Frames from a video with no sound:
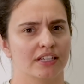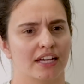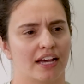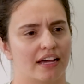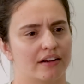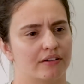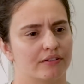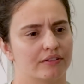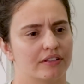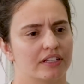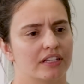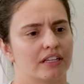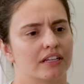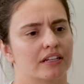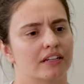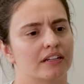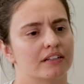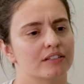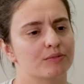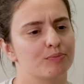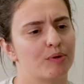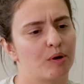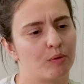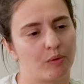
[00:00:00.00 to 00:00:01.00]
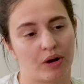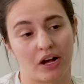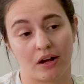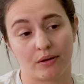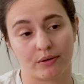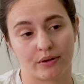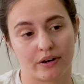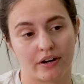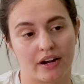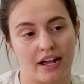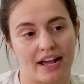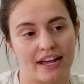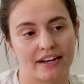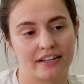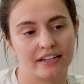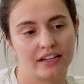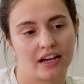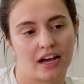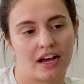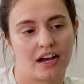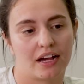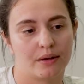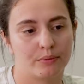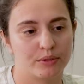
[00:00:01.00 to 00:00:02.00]
Yeah, I don't think it is. But while we're at
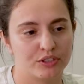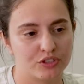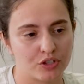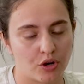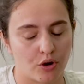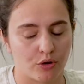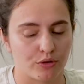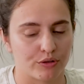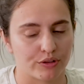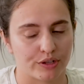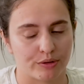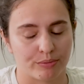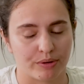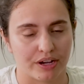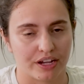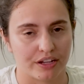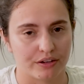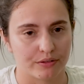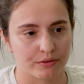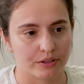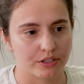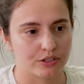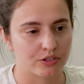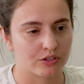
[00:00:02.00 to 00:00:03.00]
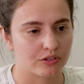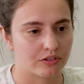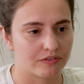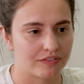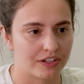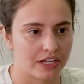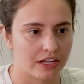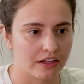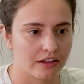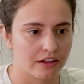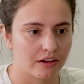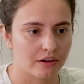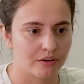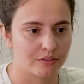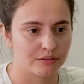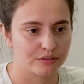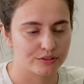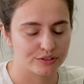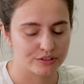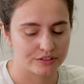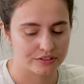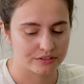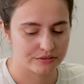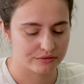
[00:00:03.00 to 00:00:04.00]
it, I would totally buy an original Van Gogh.
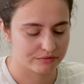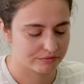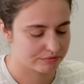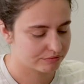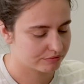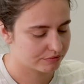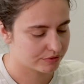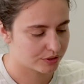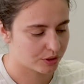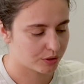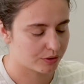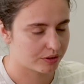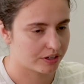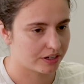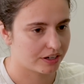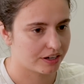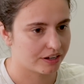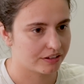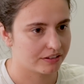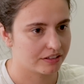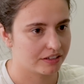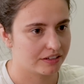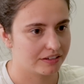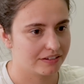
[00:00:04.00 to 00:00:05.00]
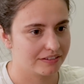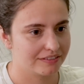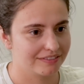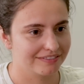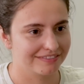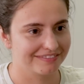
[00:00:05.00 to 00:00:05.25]
Just throwing it out there.